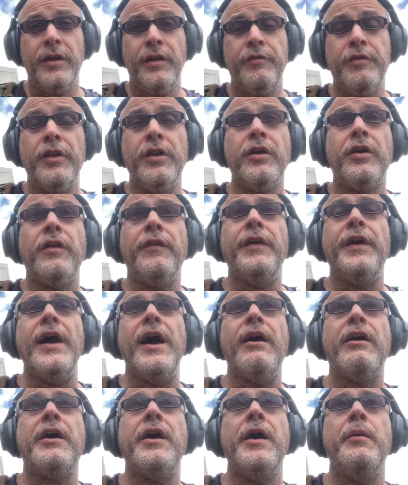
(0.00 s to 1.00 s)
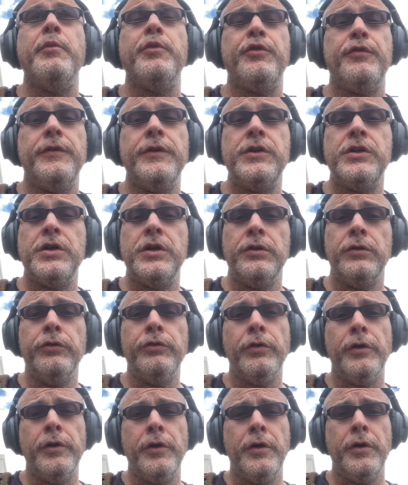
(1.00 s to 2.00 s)
if you look at the outcomes for
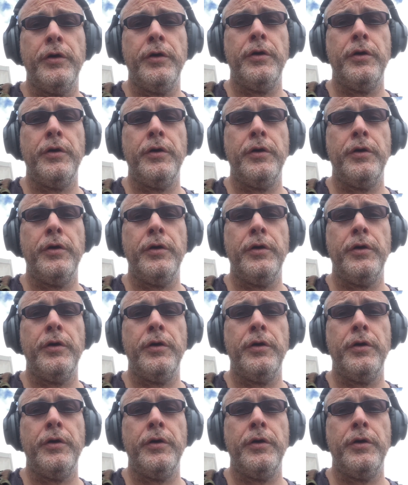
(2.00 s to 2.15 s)
children.